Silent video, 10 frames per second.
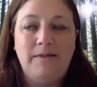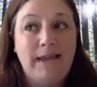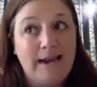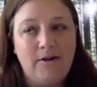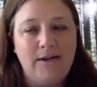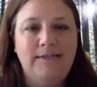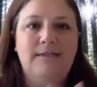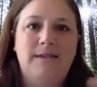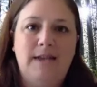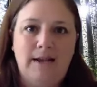there
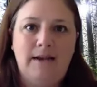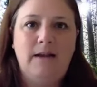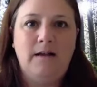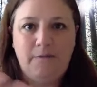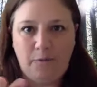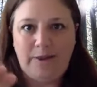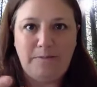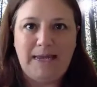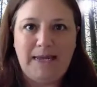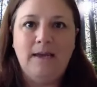instead of with
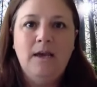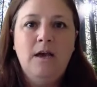me